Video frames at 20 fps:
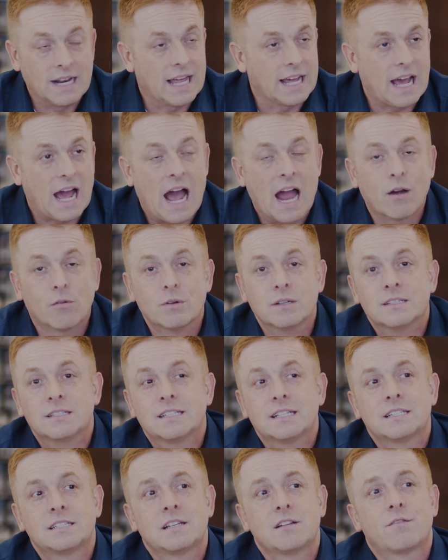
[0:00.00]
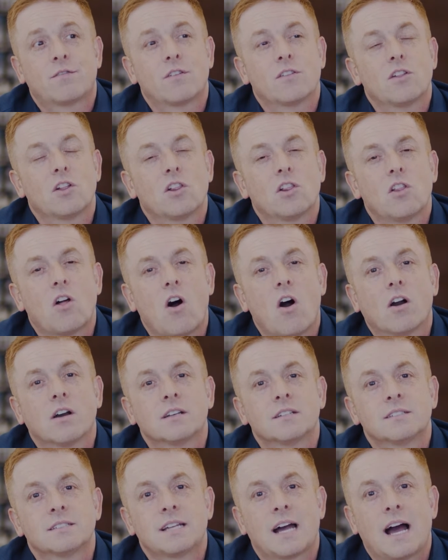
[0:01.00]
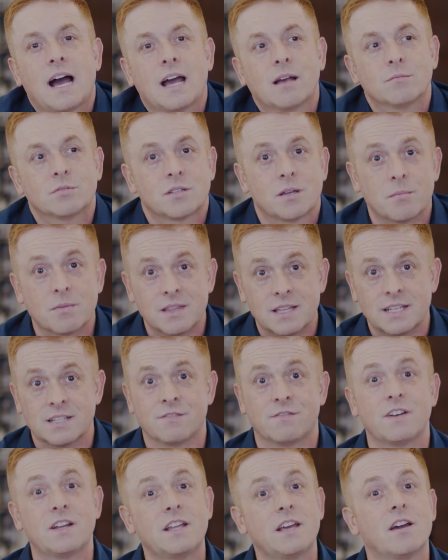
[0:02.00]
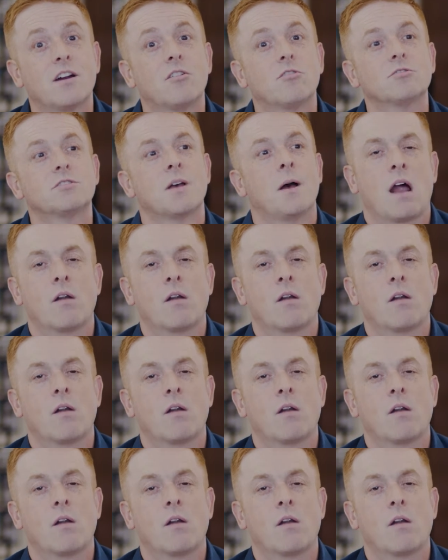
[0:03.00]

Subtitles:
Like I resisted for the longest time some of these videos.